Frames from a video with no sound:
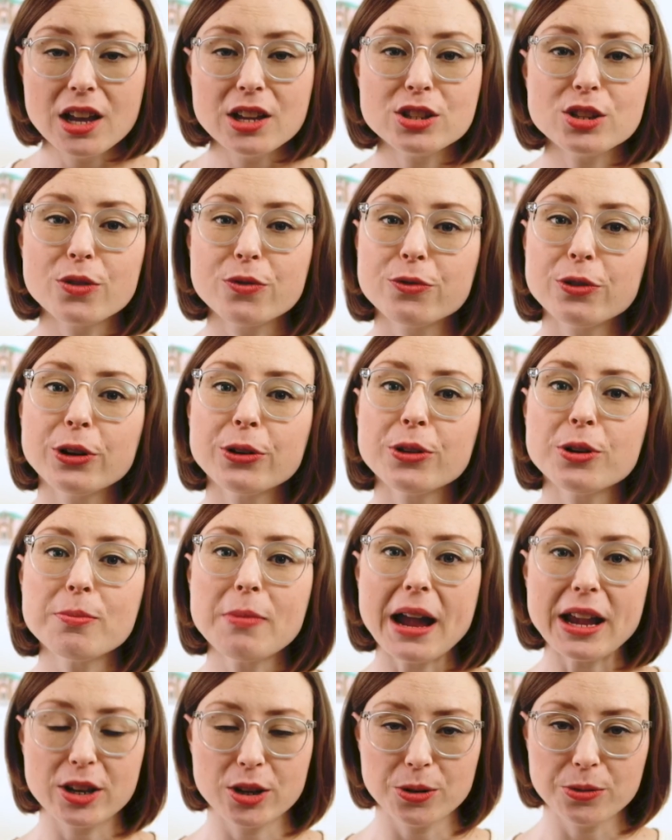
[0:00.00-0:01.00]
to further
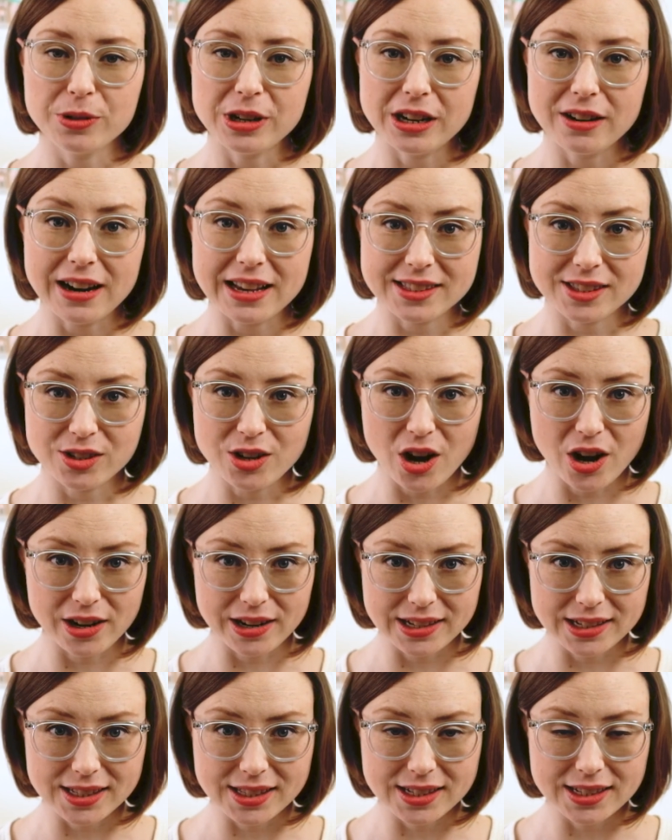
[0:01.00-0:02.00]
my career as an
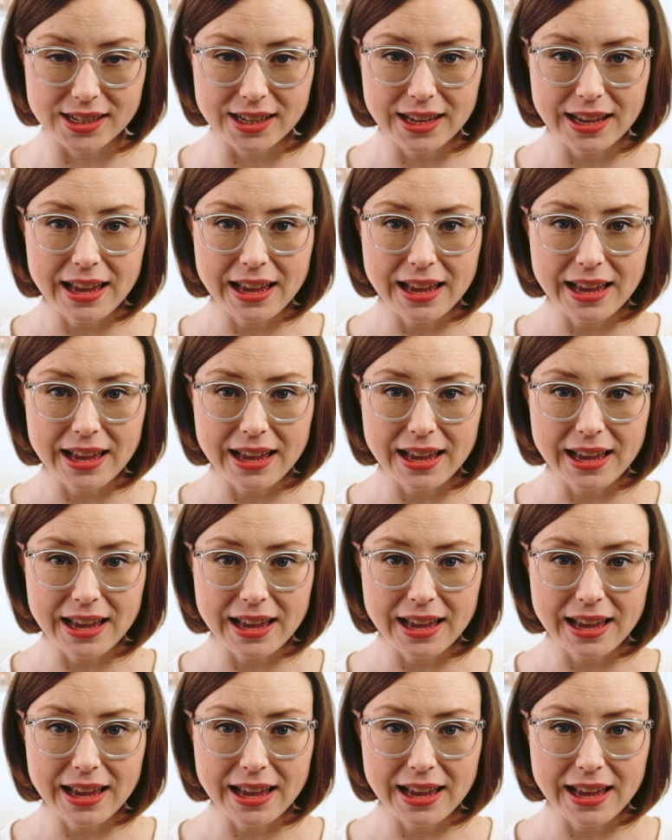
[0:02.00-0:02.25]
artist.